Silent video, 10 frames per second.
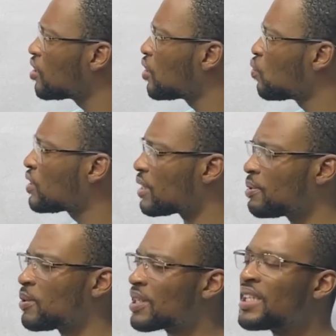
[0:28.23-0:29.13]
we shall be
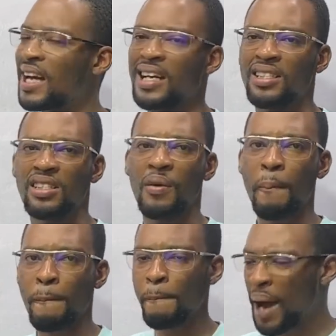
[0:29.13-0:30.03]
looking at
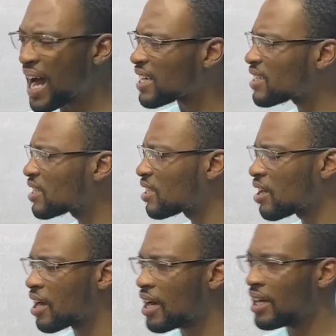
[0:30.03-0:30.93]
past
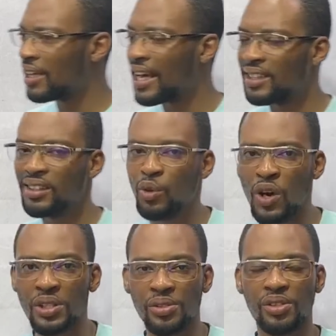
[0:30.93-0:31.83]
and likely
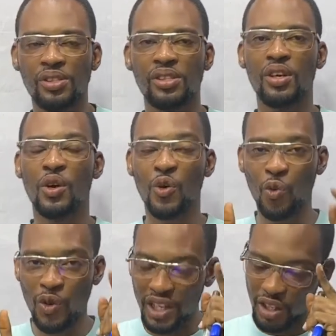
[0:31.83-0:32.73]
questions
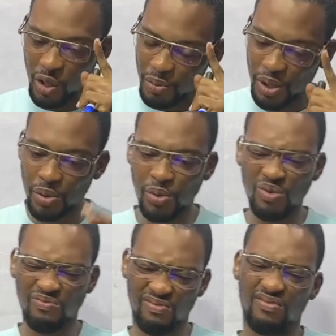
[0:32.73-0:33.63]
when it comes to
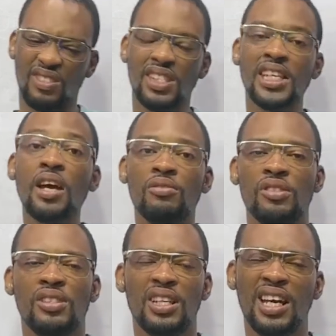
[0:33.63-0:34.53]

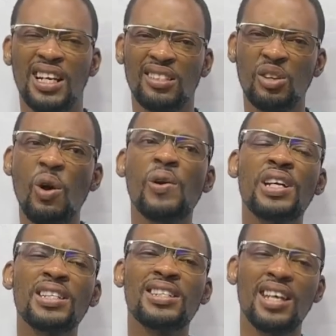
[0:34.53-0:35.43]
cells and
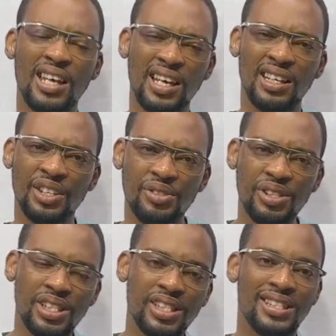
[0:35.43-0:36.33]
current
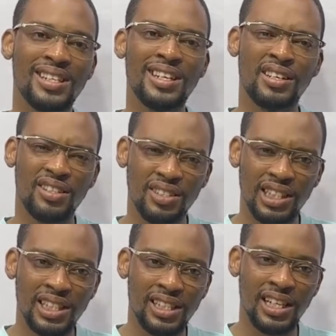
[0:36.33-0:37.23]
electricity
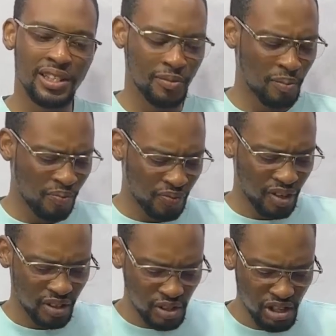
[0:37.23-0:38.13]
generally.
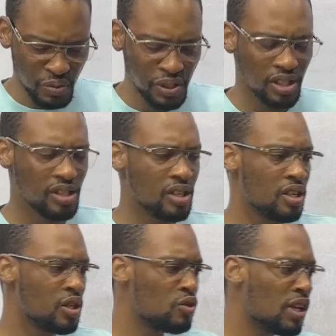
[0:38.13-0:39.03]
Trust me,
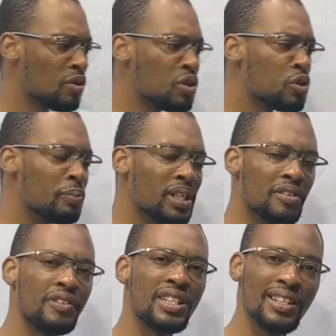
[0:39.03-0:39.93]
you are going to
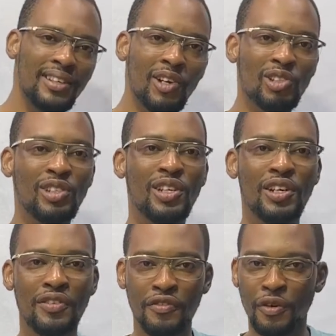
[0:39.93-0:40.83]
benefit a lot
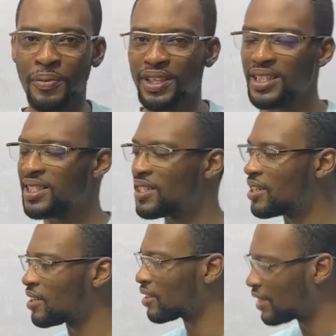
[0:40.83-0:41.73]
from this
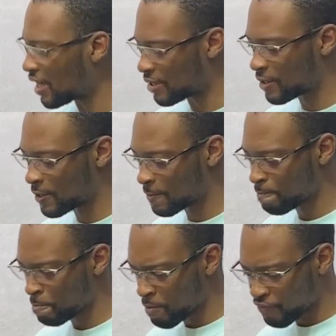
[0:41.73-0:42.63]
class.
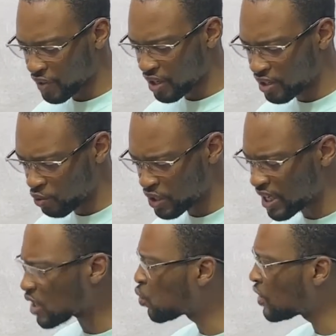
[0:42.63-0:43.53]

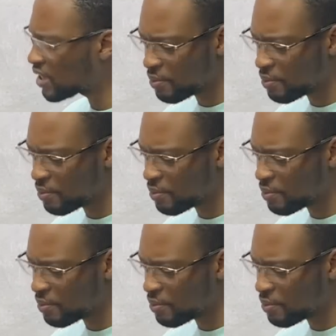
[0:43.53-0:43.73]
Without wasting